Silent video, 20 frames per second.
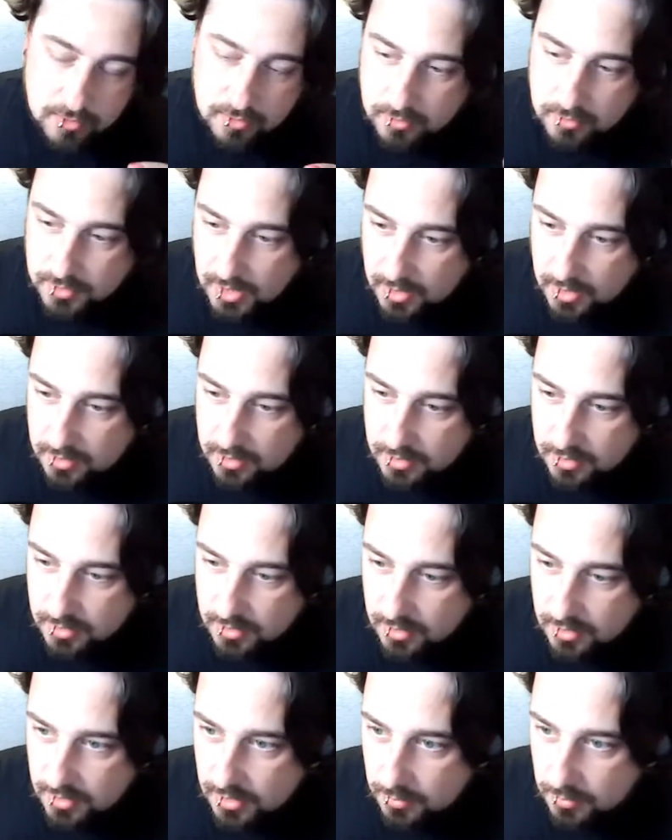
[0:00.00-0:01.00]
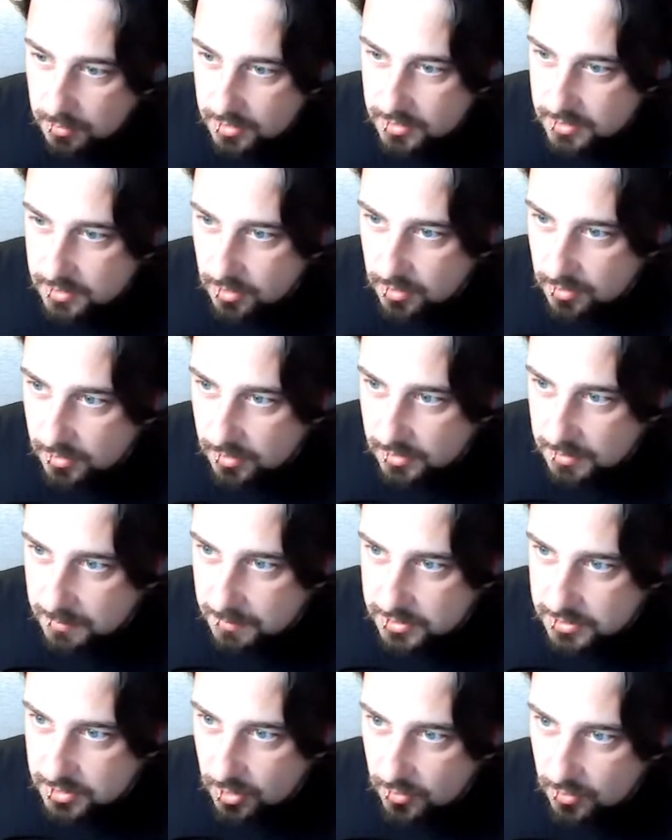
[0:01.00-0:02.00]
Okay, I want to know. Give me
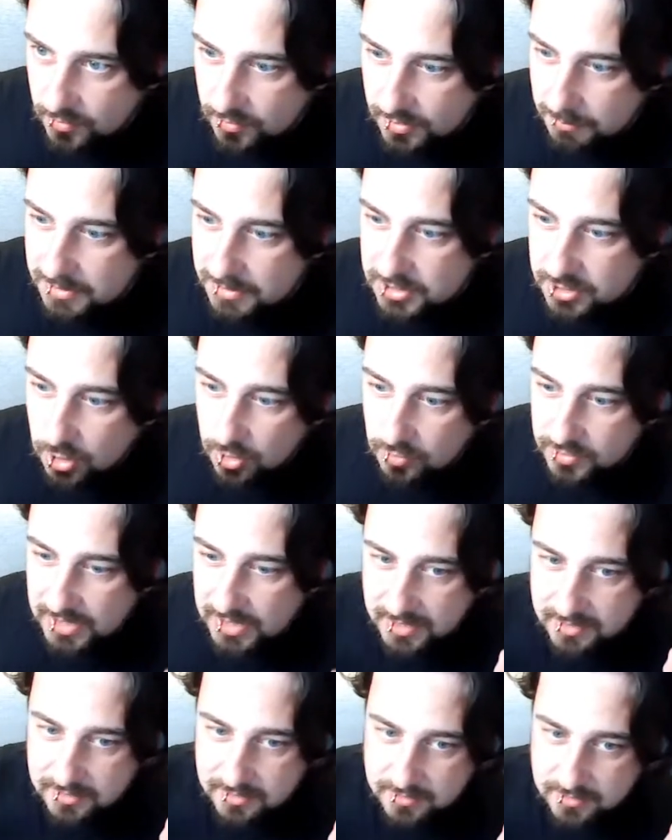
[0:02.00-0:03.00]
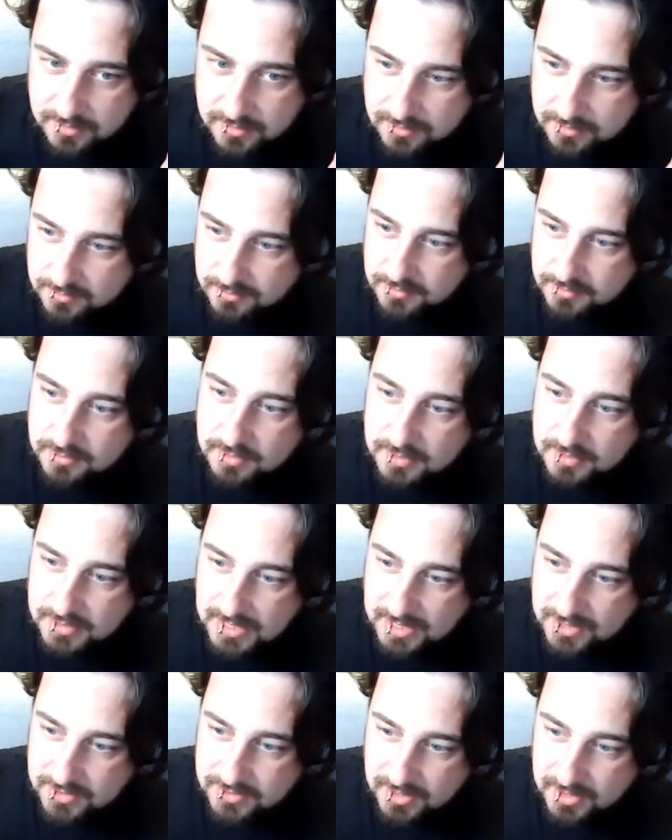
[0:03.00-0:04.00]
a show of give me a show of Dan.
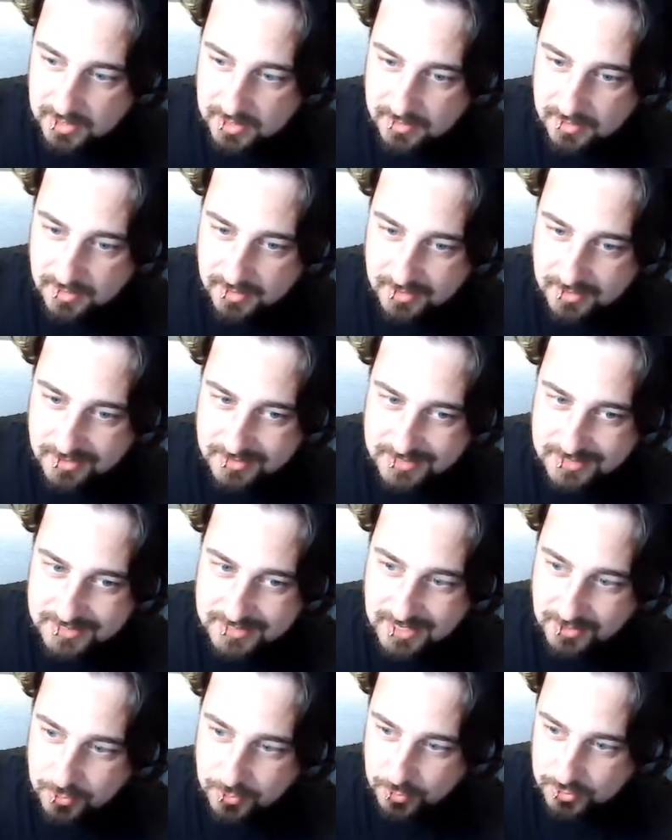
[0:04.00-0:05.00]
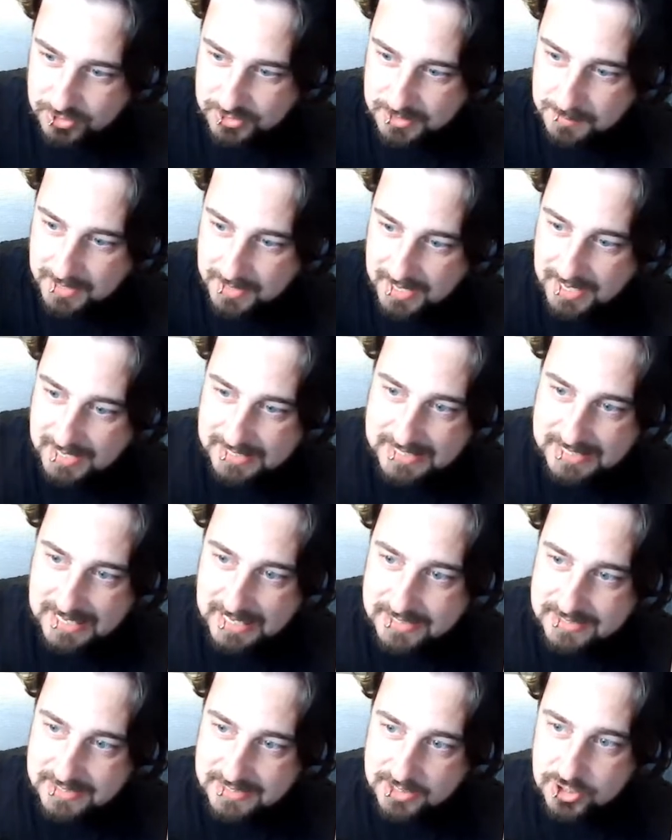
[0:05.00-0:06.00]
Yes, I, I understand. Or just give me a heck
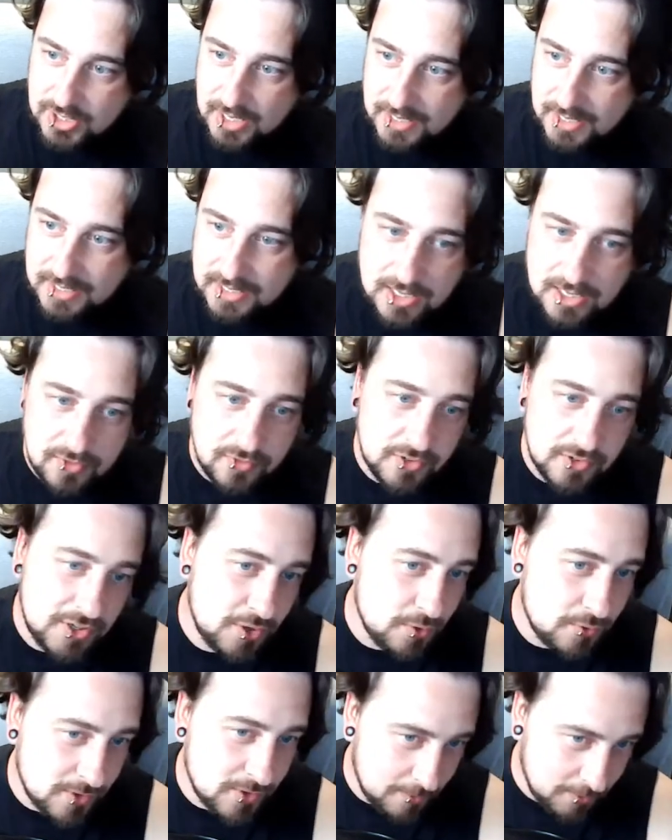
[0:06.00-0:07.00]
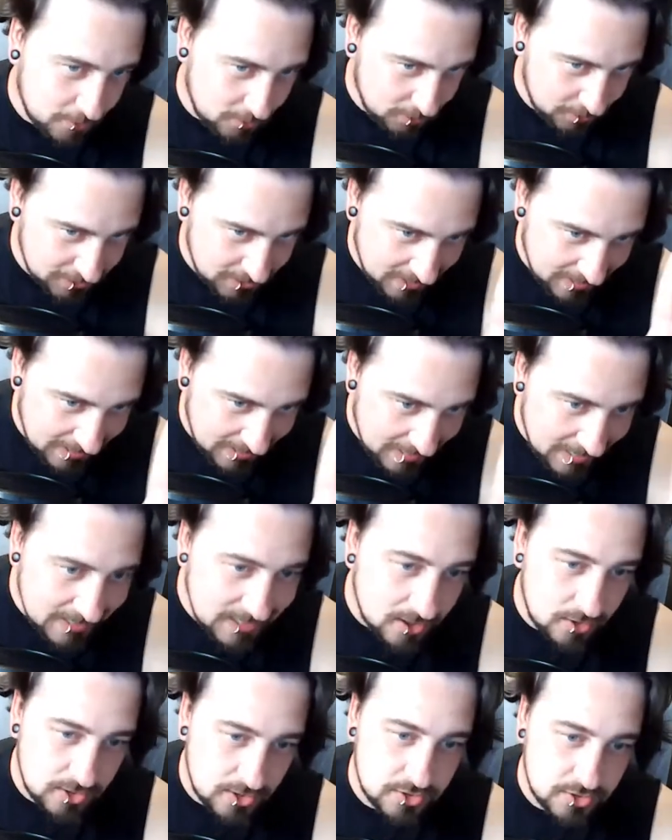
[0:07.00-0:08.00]
yes in the chat if you've come across
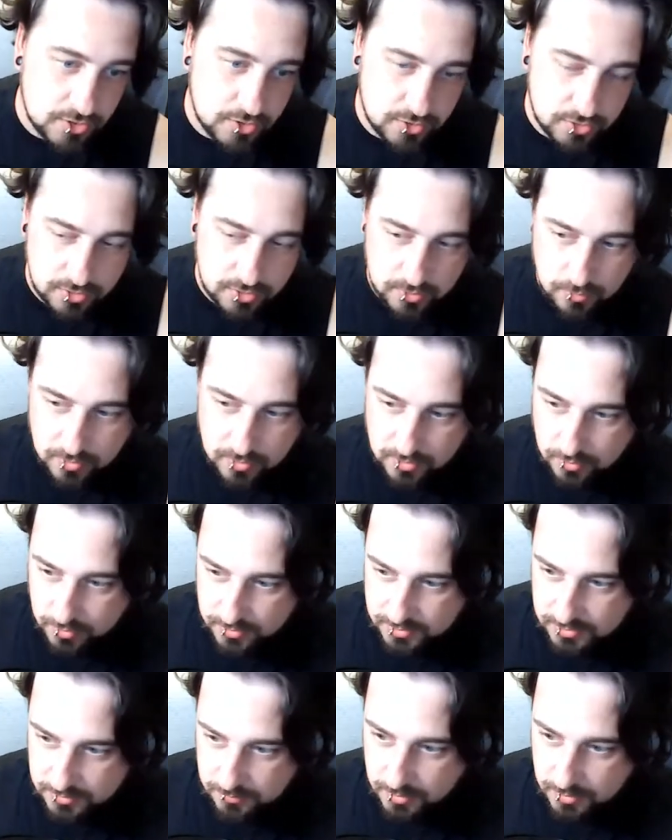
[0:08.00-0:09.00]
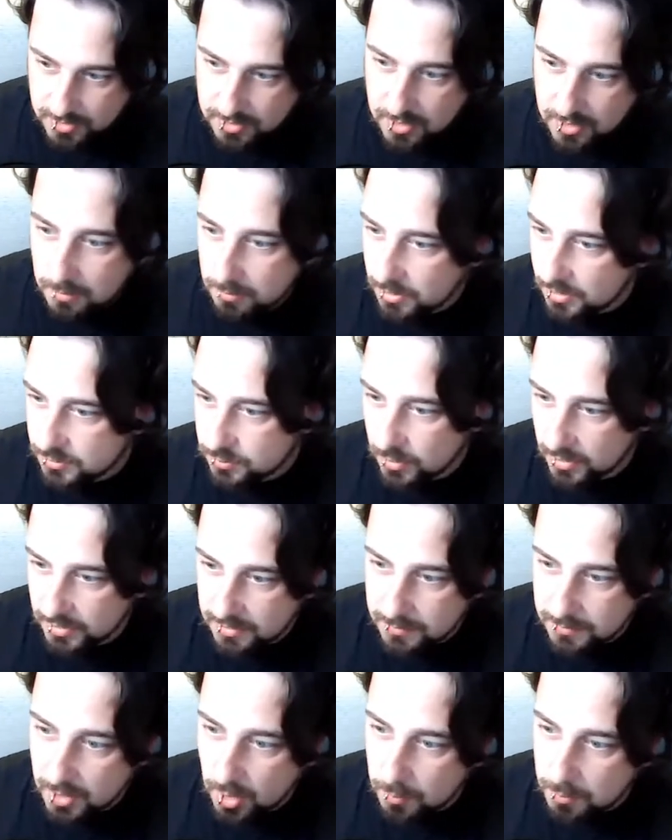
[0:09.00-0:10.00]
anger issues with an autism, right? Plus one.
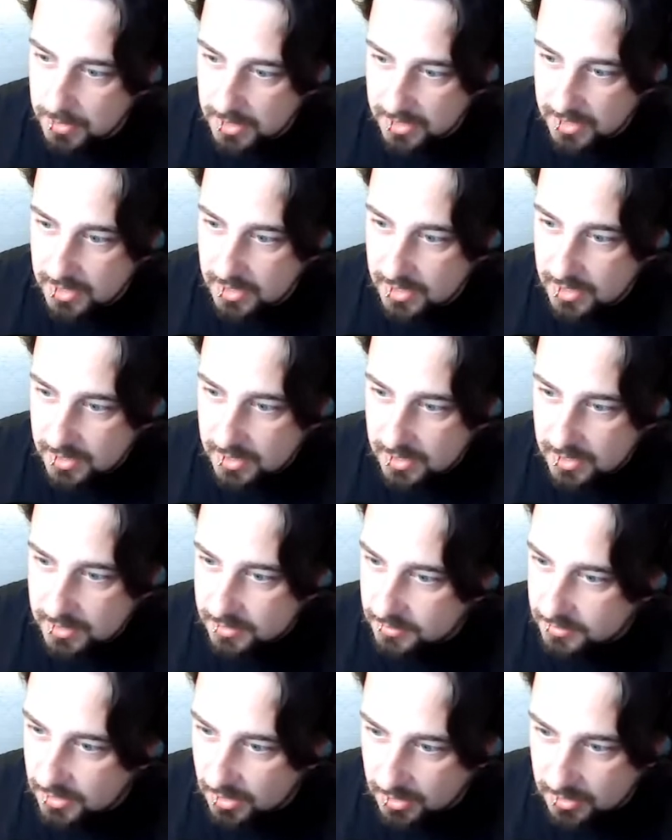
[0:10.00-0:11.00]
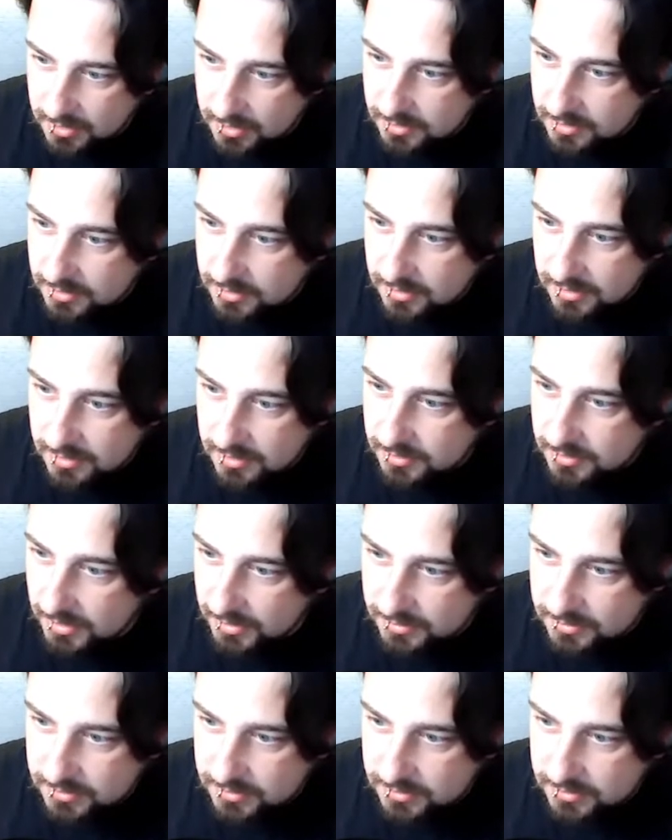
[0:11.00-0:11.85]
There we go. Me. Got it. Yeah,